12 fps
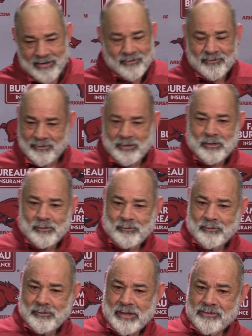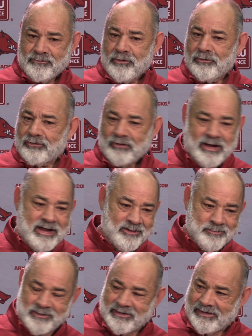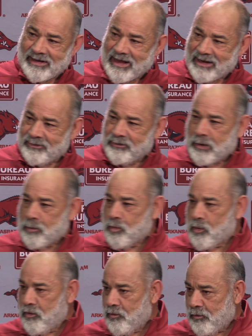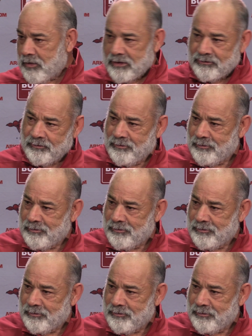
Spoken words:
Well, you know, they throw the slants, but then they got the double move where they